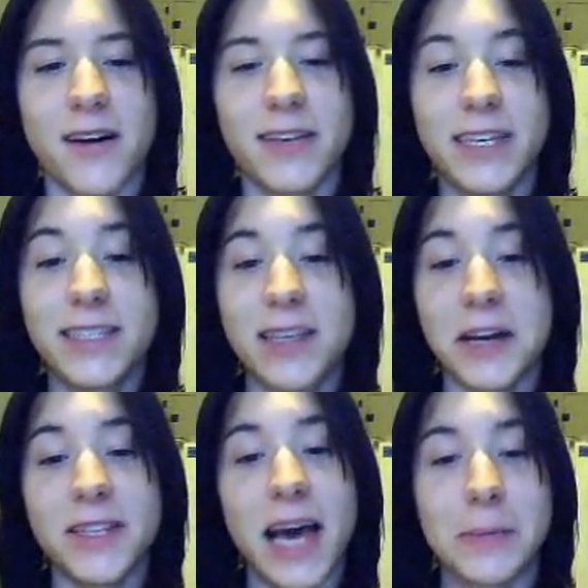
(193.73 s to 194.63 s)
He
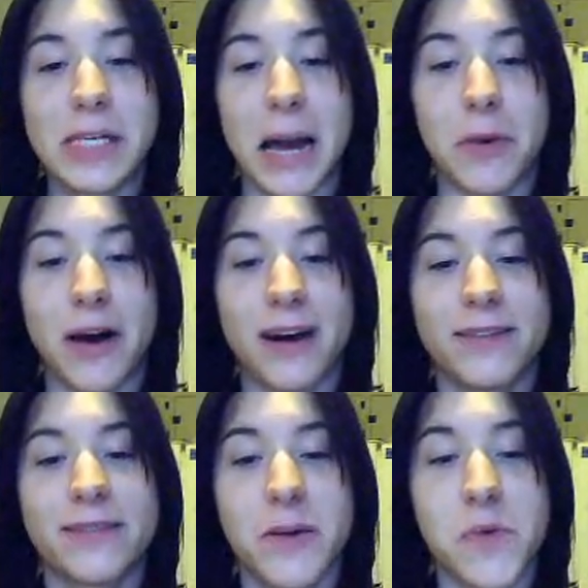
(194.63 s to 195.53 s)
studied the
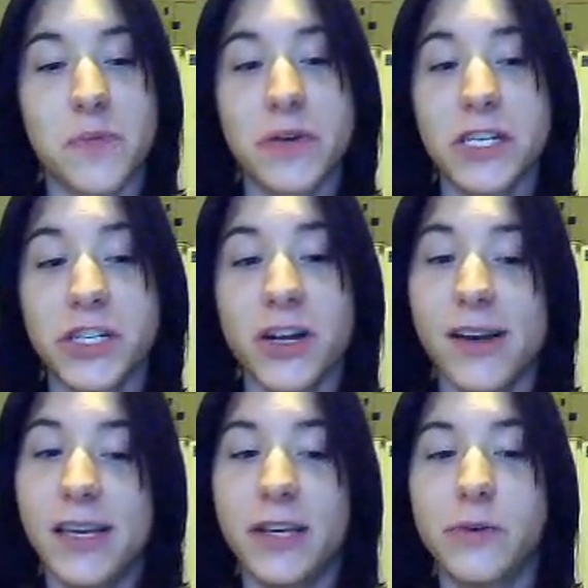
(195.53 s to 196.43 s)
Heptameron. We're pretty sure
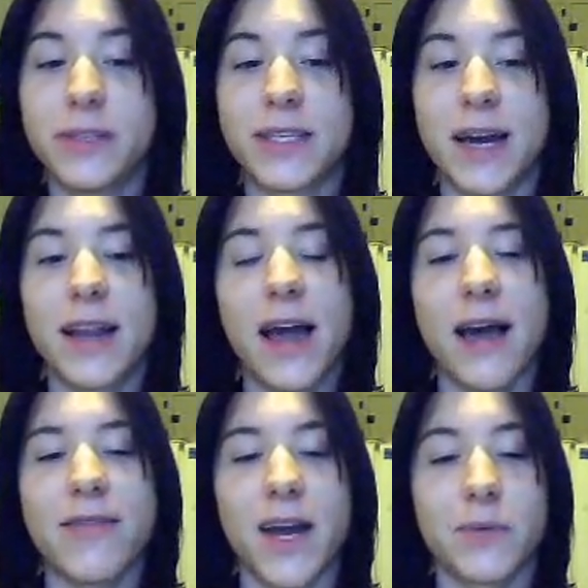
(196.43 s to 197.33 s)
he used it,
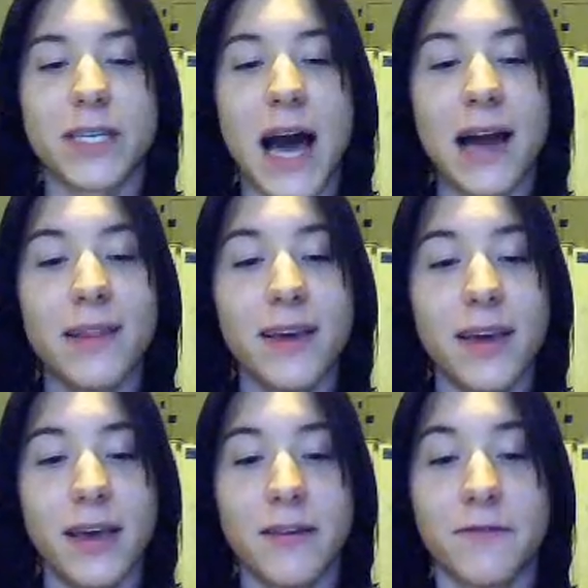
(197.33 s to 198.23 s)
and that it was
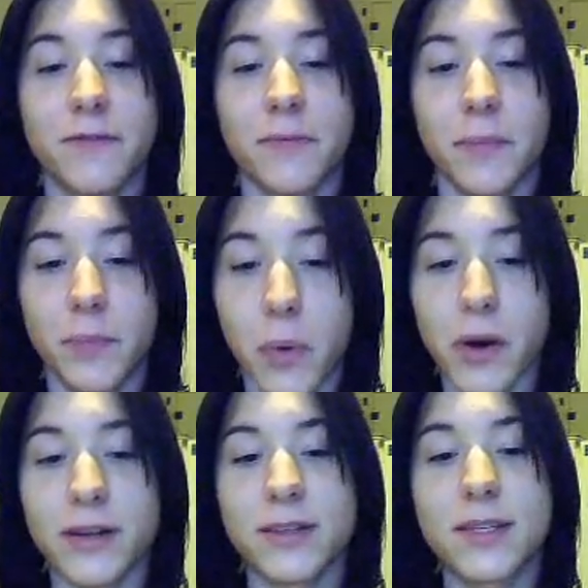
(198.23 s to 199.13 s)
highly
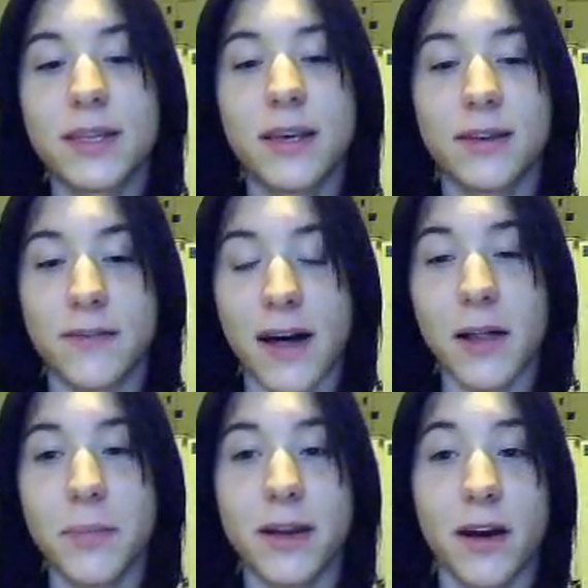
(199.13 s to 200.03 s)
important to the
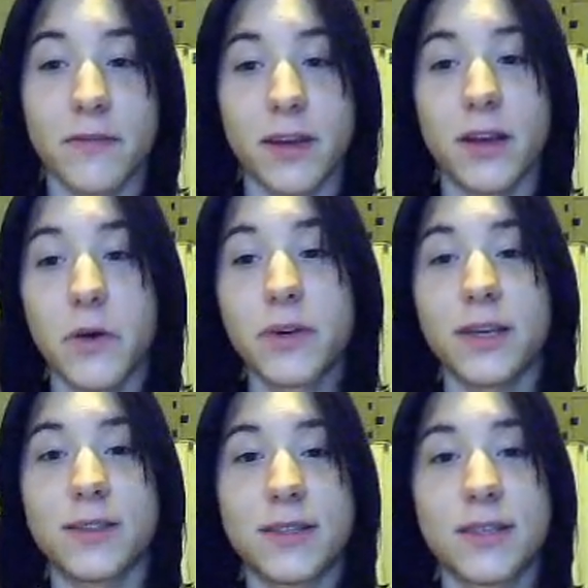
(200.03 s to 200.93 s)
development of the
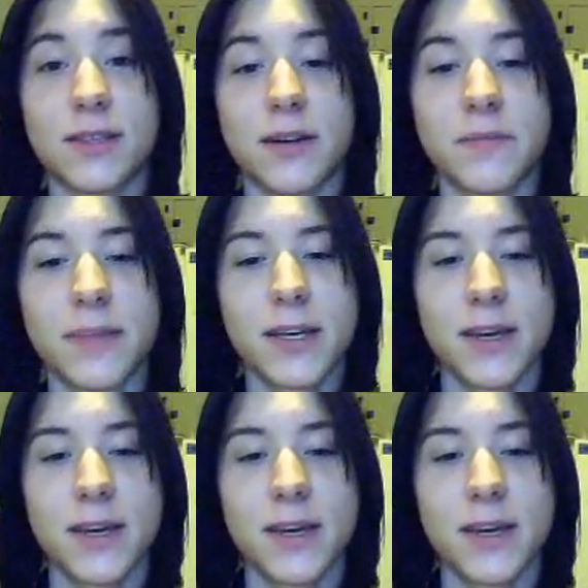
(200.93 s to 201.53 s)
Enochian system.